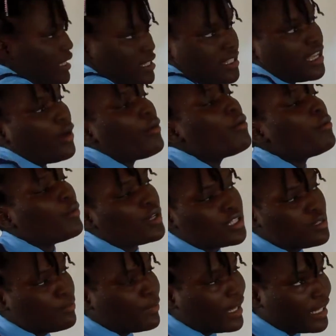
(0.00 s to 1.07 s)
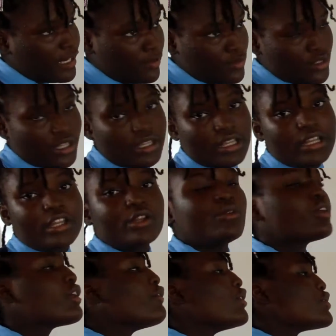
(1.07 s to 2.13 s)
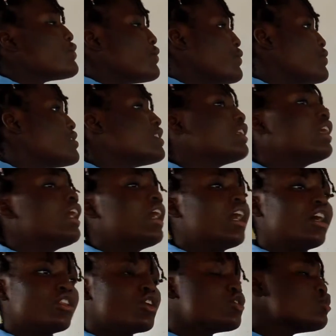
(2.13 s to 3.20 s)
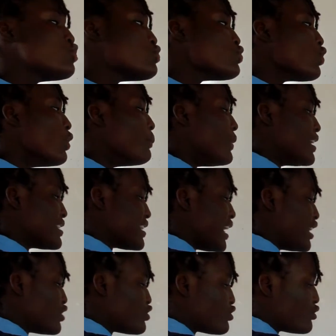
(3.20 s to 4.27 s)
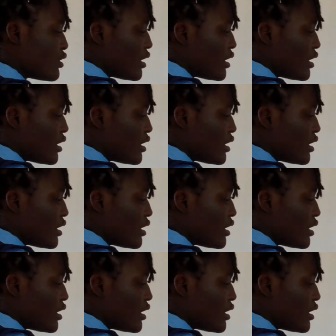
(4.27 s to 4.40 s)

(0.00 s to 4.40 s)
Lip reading: And when we multiply them together, it will give us 15. And those 2 numbers are 5.